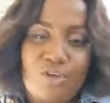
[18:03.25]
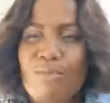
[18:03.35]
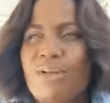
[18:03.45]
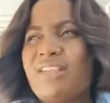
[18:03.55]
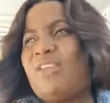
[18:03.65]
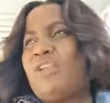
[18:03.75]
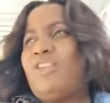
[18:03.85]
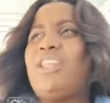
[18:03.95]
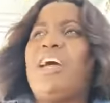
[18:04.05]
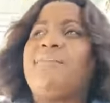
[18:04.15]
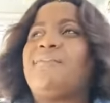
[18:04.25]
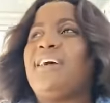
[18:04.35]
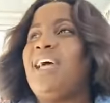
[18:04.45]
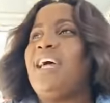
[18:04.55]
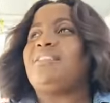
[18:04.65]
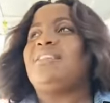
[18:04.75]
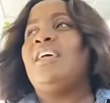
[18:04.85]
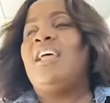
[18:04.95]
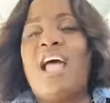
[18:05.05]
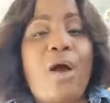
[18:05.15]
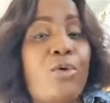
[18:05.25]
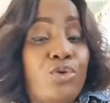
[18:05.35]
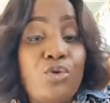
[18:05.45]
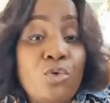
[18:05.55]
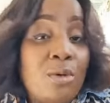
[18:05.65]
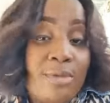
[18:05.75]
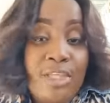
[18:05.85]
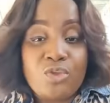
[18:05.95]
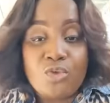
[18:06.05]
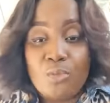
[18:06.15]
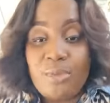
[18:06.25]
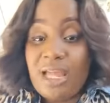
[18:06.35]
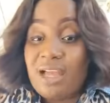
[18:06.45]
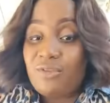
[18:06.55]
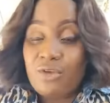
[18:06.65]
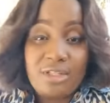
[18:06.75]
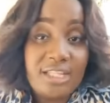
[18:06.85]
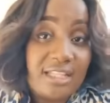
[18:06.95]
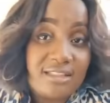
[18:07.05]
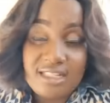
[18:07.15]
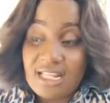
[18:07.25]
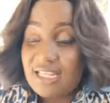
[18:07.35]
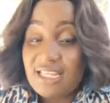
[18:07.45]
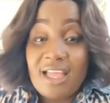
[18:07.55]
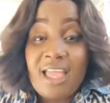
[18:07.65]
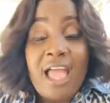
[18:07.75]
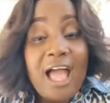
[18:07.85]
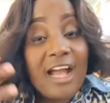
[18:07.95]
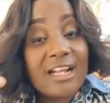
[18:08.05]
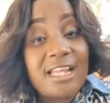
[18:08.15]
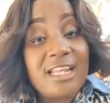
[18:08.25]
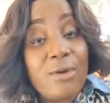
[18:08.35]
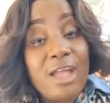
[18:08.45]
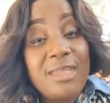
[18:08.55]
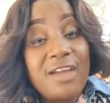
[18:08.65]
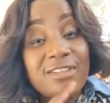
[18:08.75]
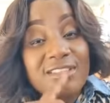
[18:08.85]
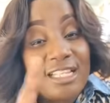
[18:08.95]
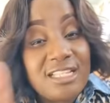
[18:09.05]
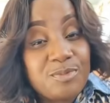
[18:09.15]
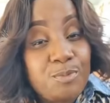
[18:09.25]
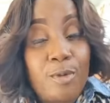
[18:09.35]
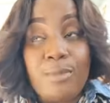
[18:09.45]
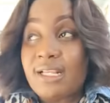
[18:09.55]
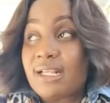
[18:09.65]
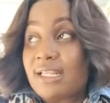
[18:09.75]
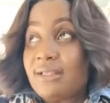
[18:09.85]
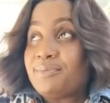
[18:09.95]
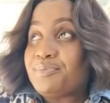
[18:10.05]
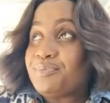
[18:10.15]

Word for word: So, but you know, don't offer that. I want to know me too. I do have nothing against Claudia. And Claudia, why me have to say this publicly?